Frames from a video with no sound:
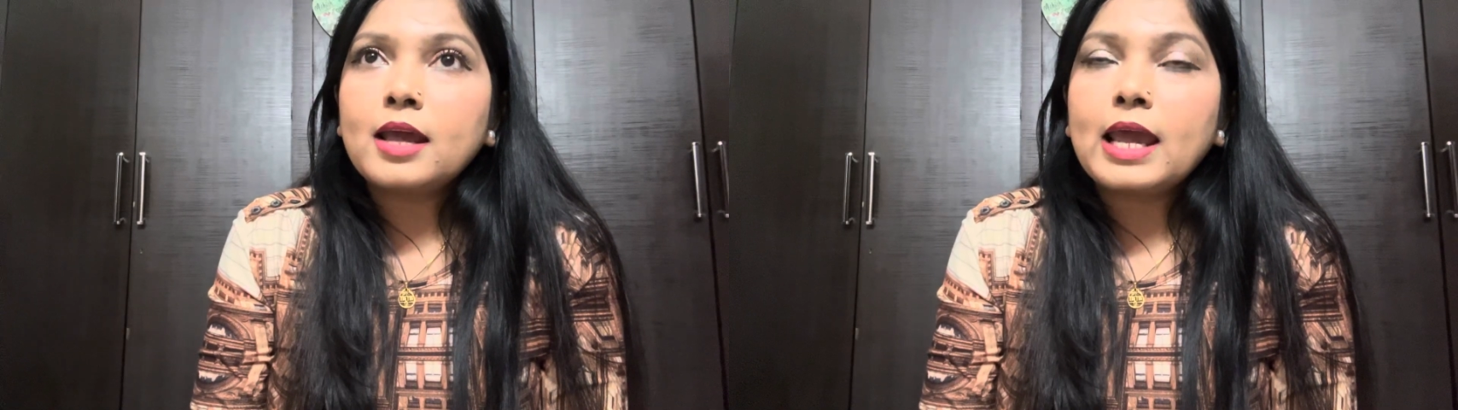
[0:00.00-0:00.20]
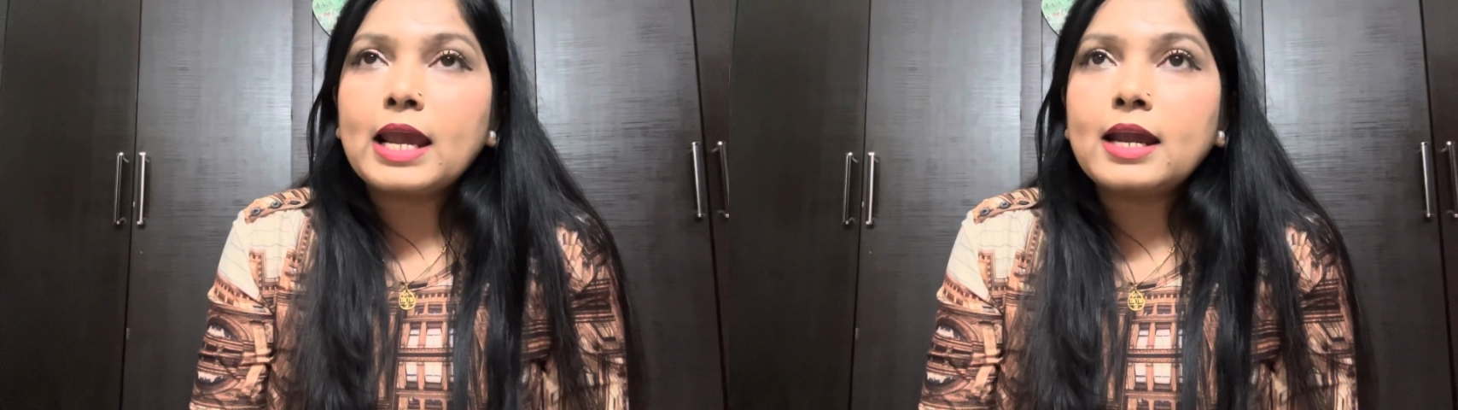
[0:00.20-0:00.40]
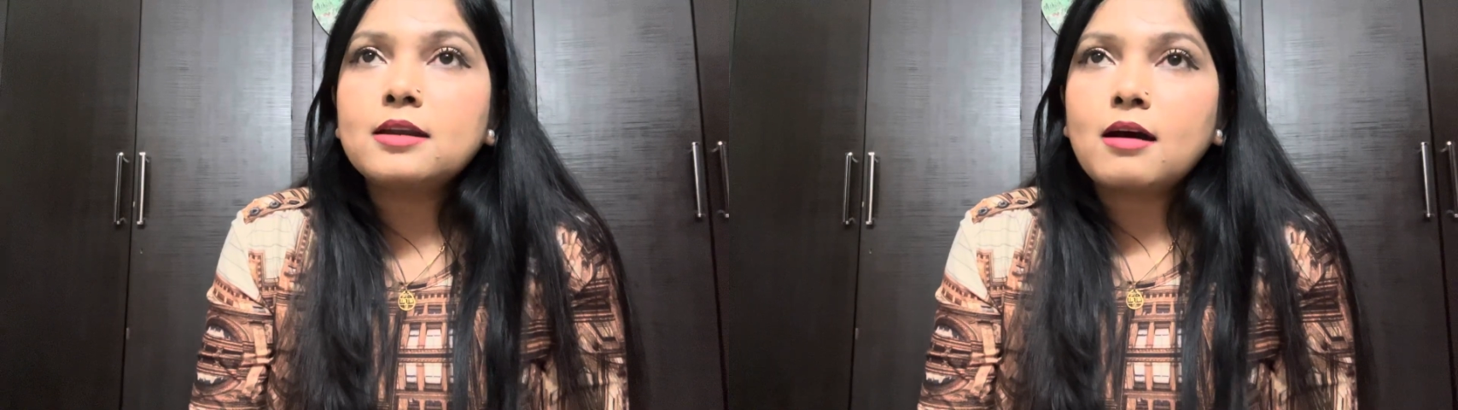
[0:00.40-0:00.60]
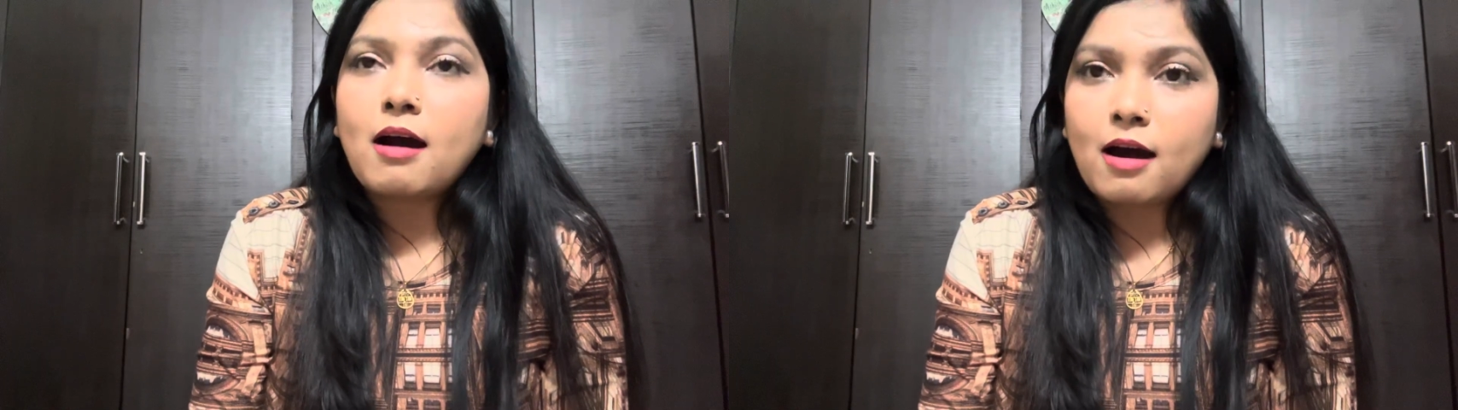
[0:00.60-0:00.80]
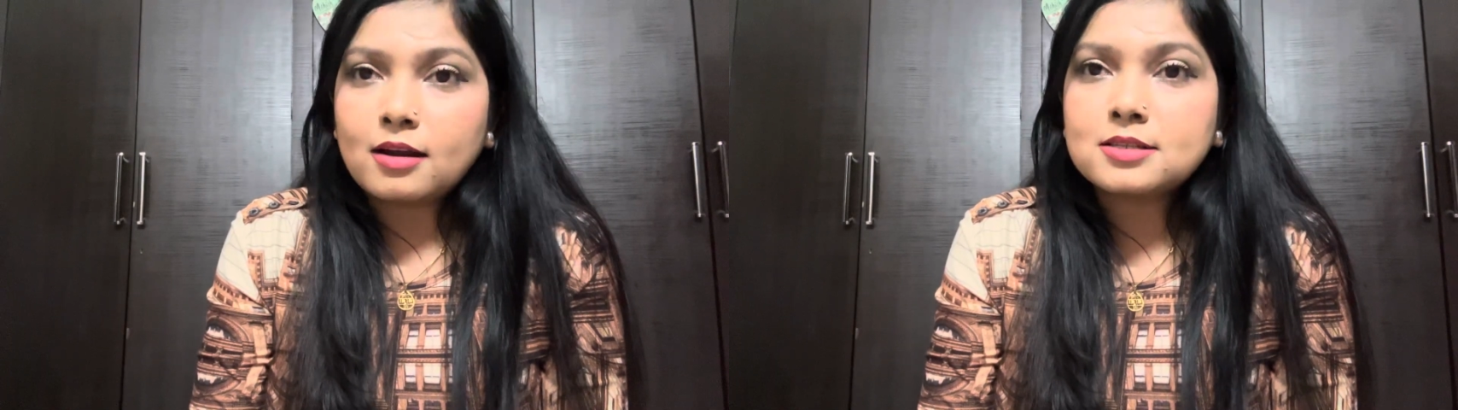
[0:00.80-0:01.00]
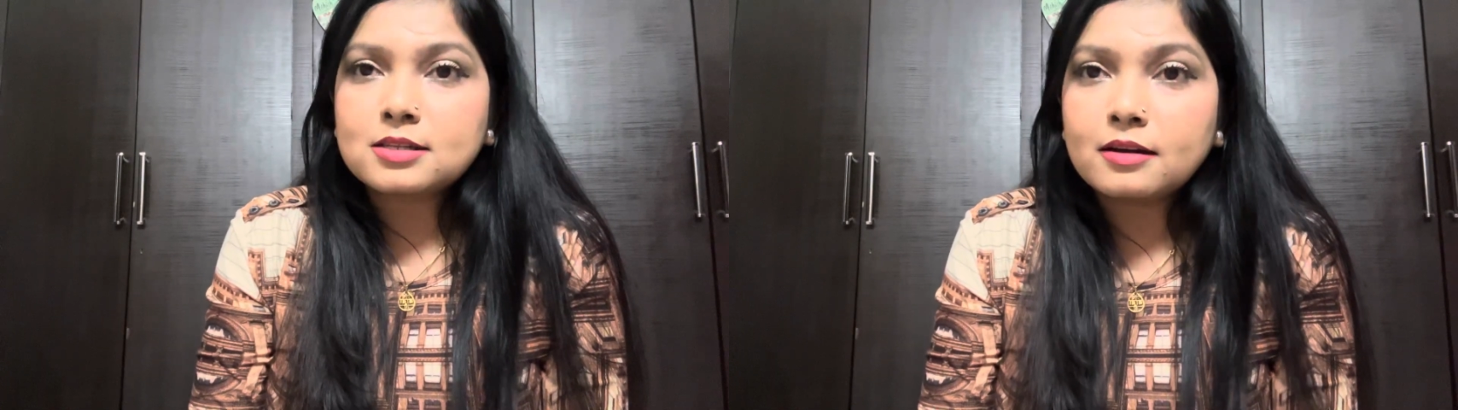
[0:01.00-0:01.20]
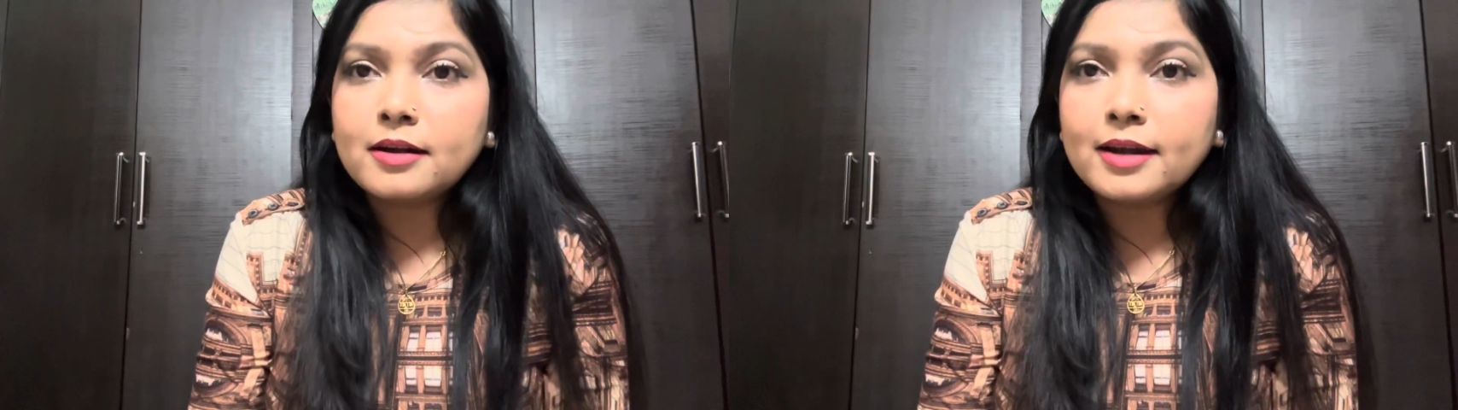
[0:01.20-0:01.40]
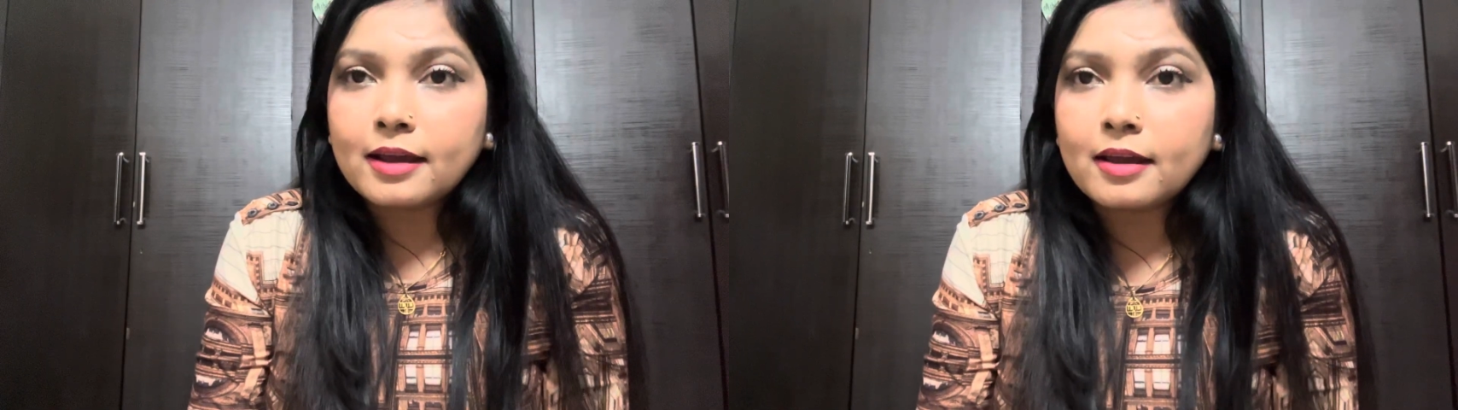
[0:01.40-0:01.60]
eight hours a
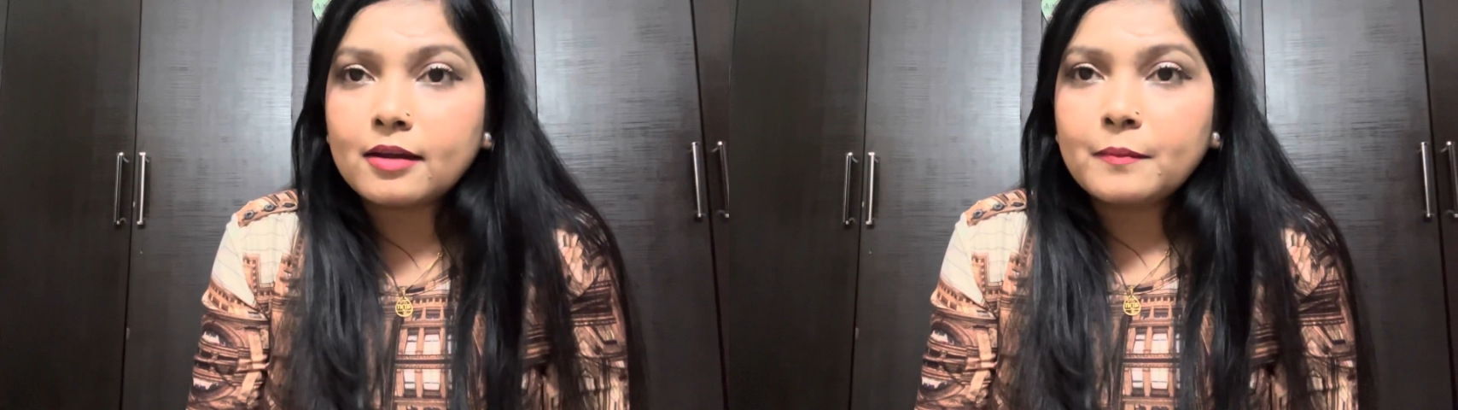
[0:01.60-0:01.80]
day